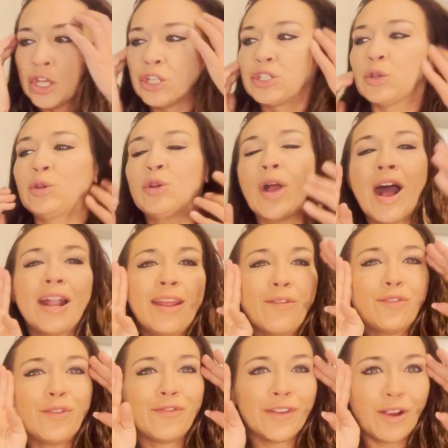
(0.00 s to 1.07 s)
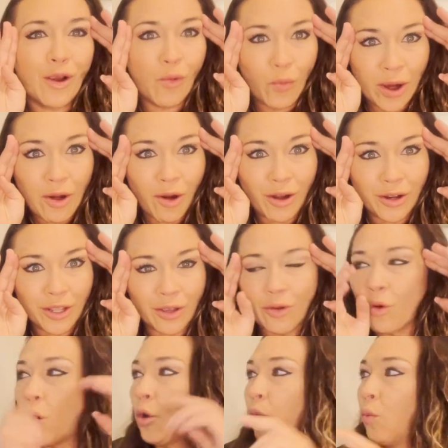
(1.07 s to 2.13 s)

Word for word: So you kind of have to figure out where are you?